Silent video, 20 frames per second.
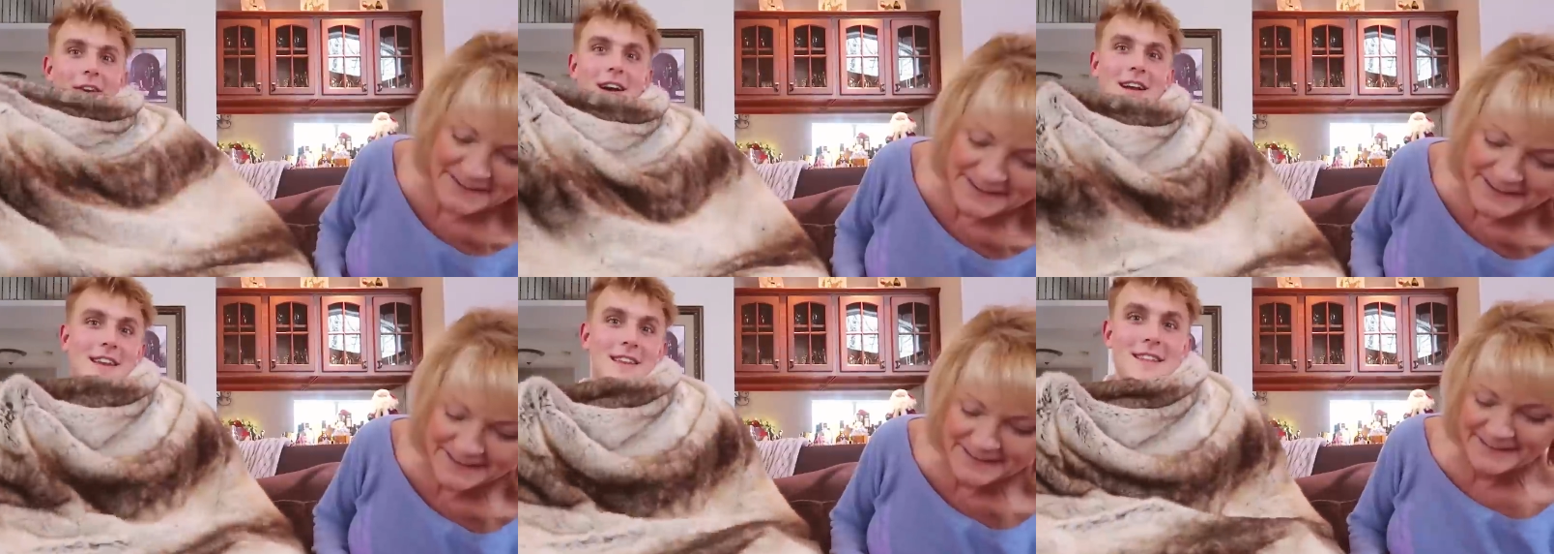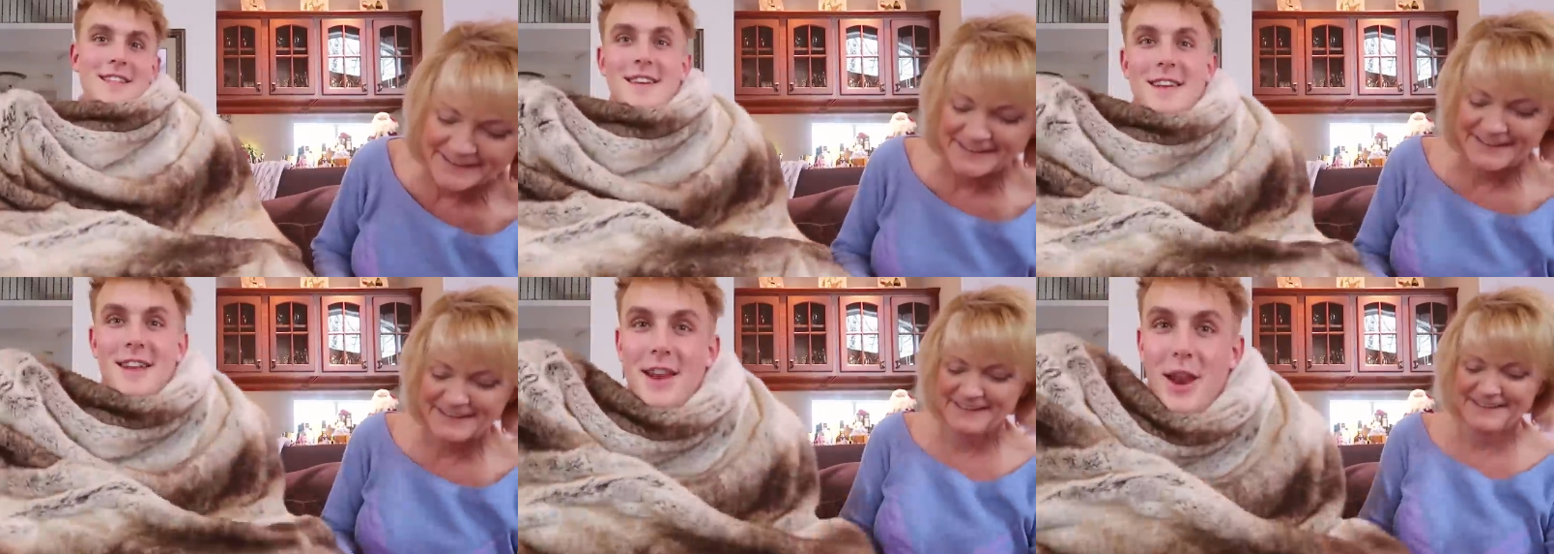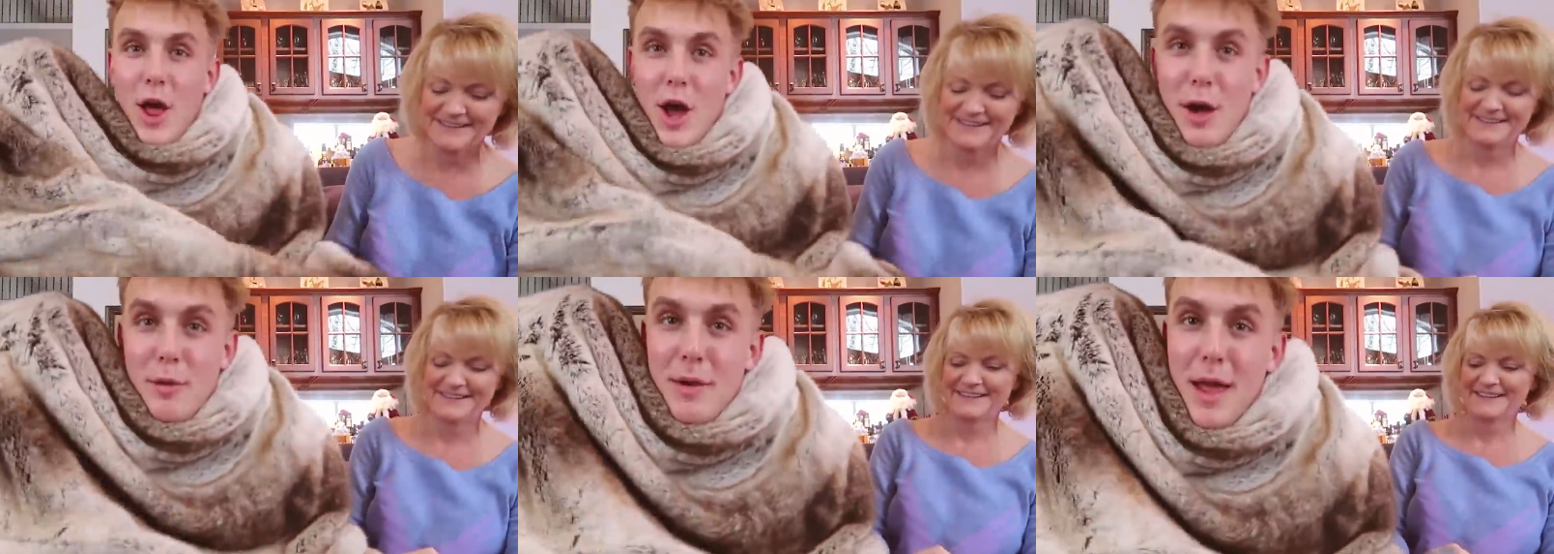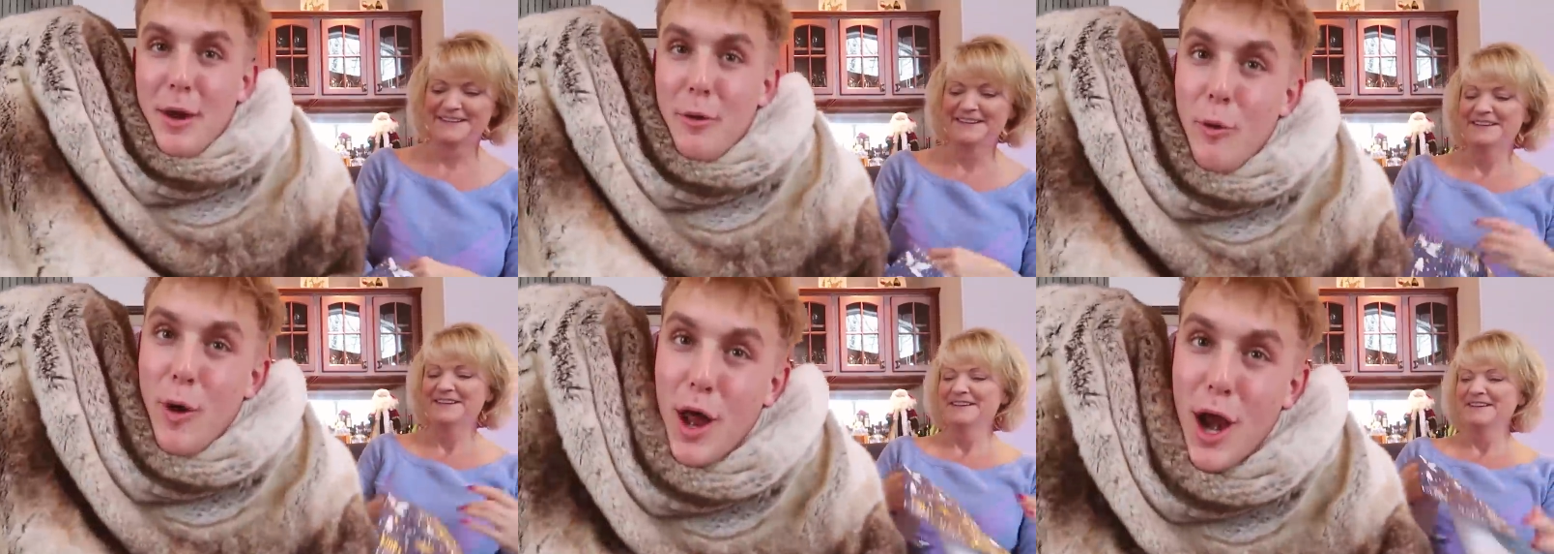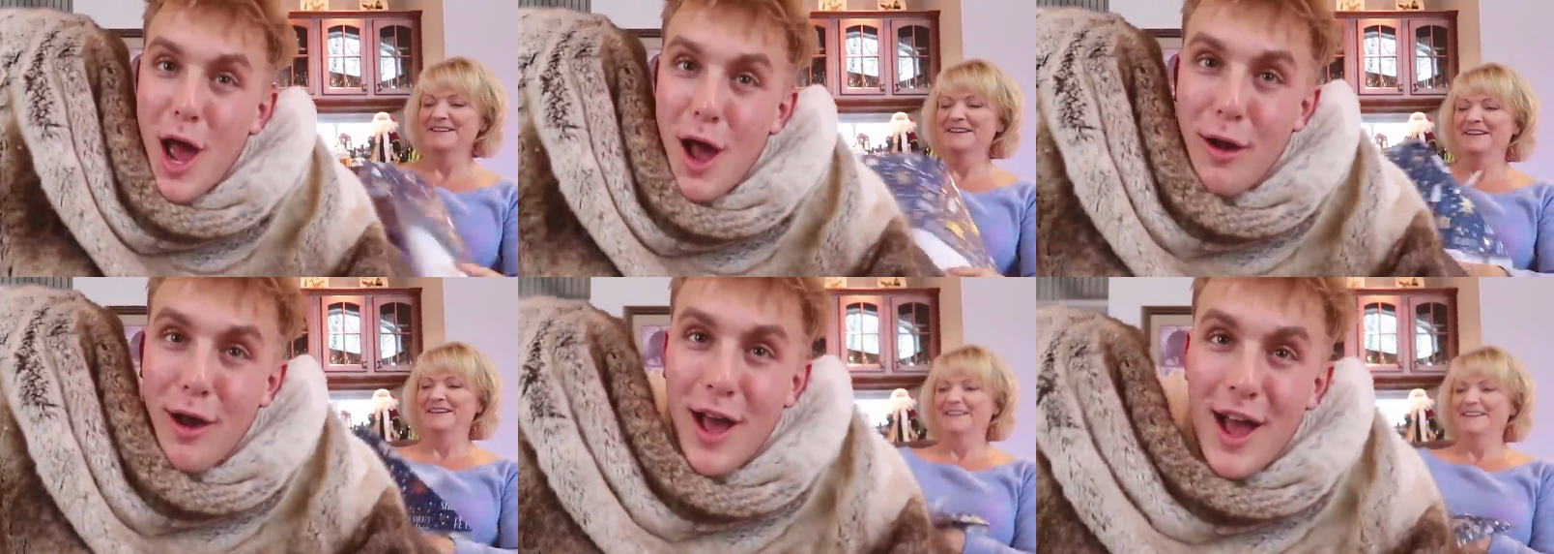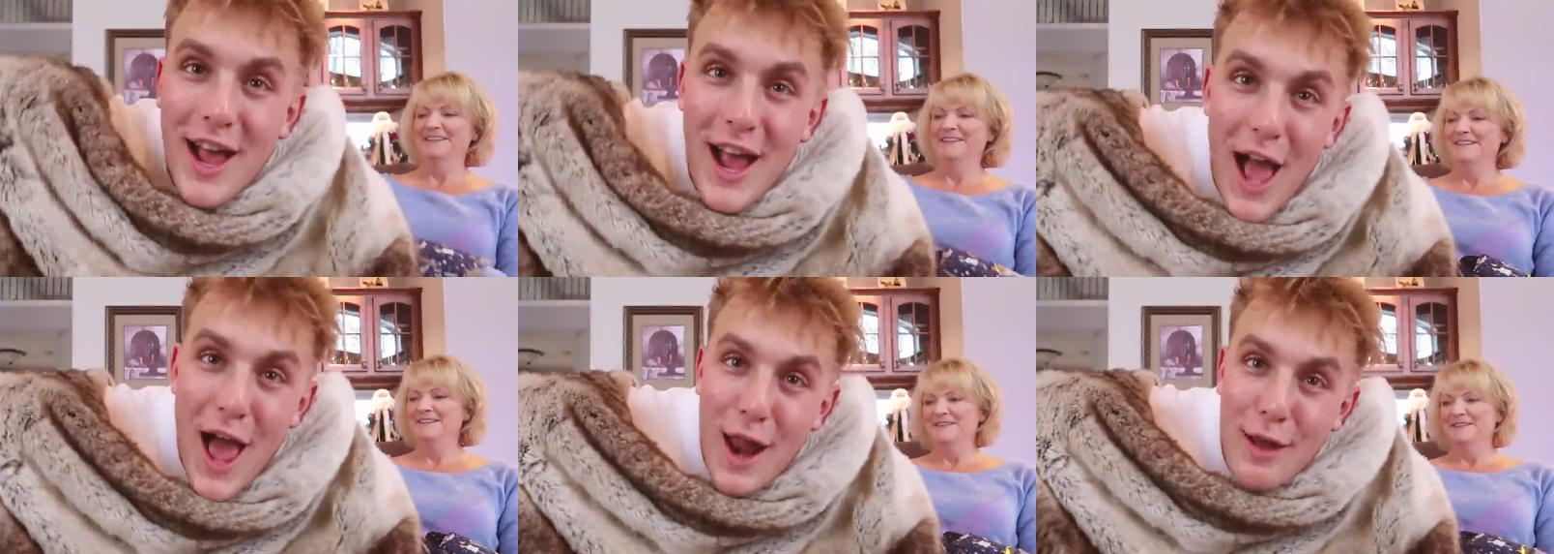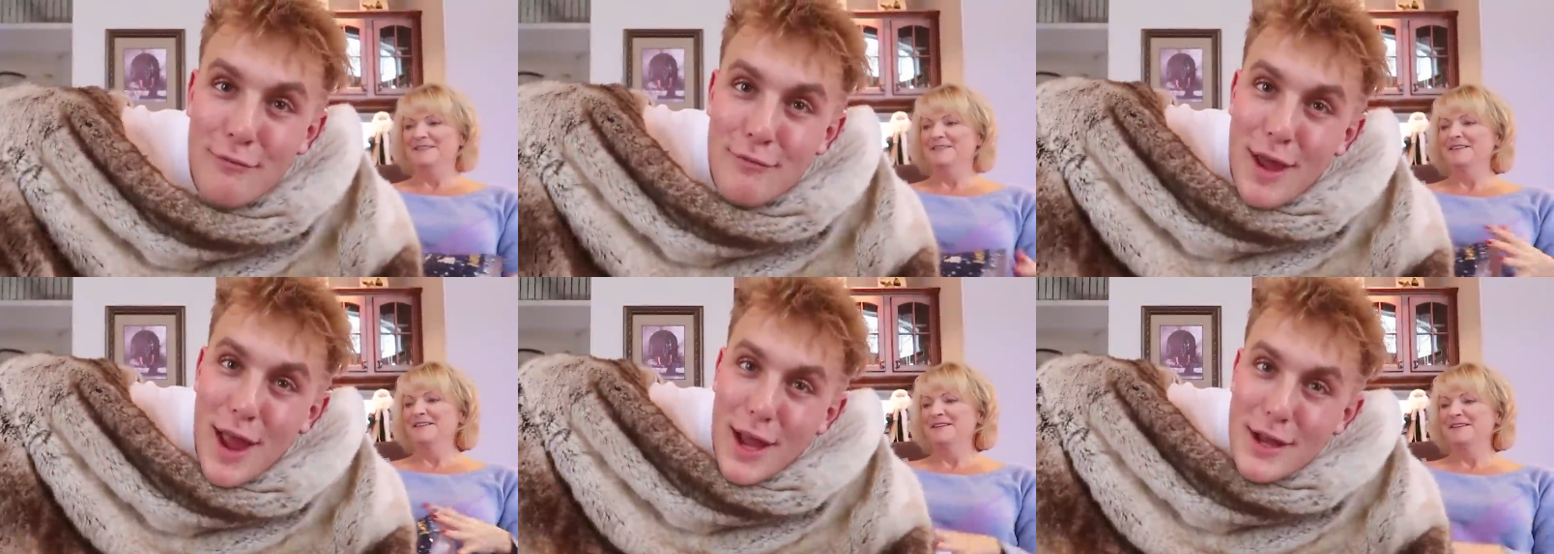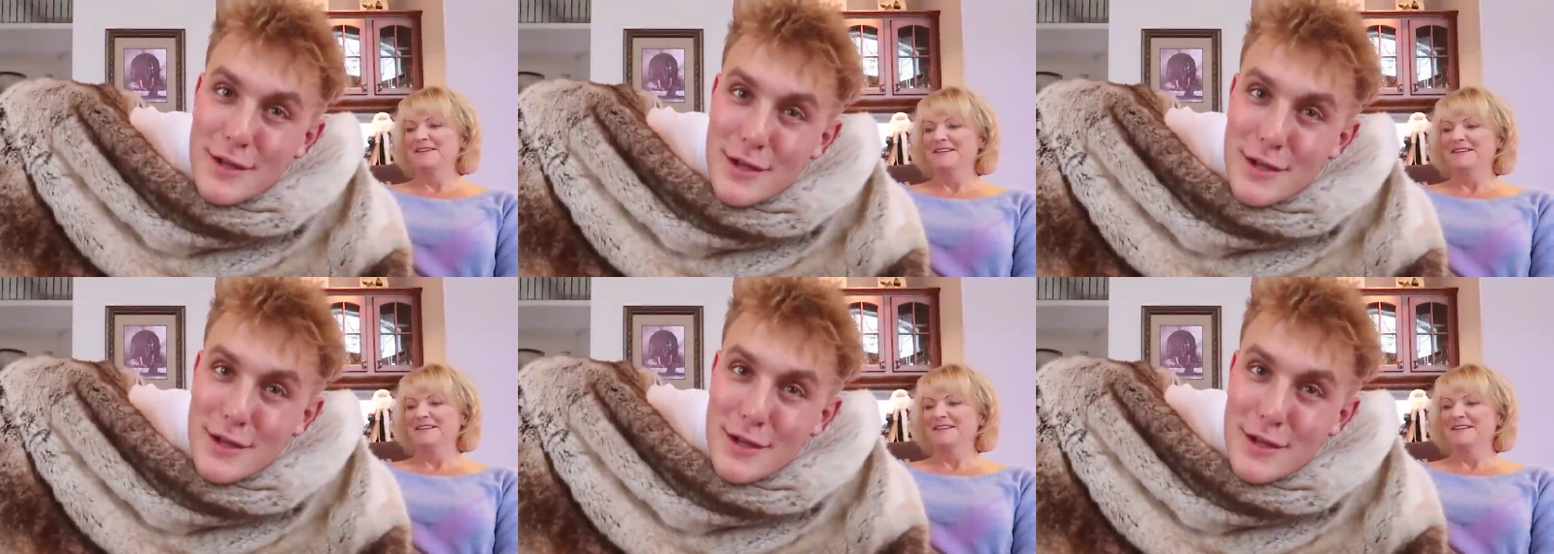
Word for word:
Speaker 1: Walk into the club like, what up? I got a big